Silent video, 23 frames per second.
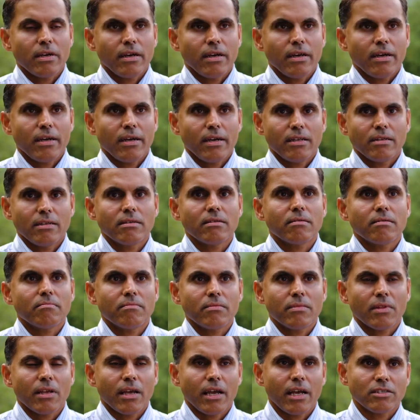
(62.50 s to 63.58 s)
and
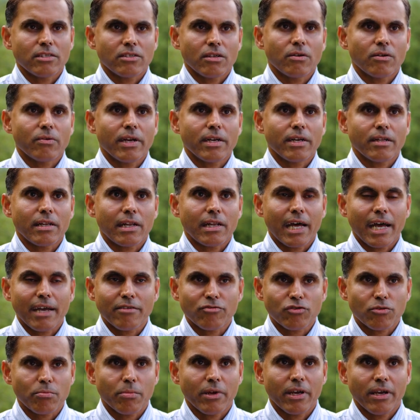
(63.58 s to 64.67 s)
has a greater
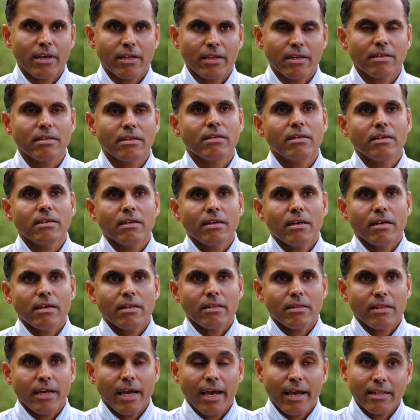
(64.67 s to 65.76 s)
lifespan
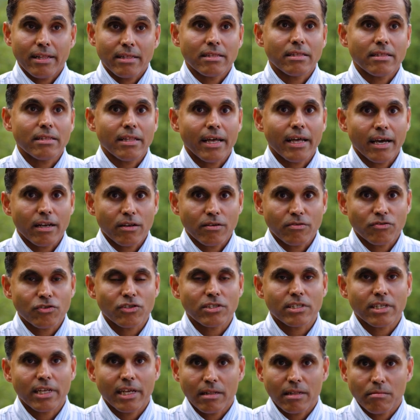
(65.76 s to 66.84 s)
than that of
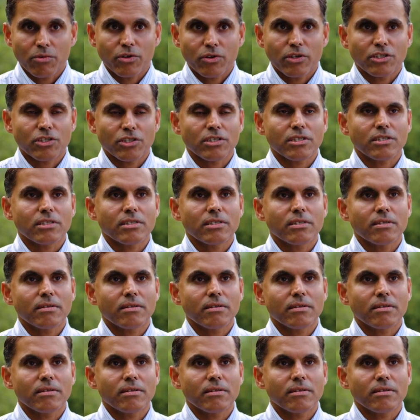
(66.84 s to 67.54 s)
steel bridges.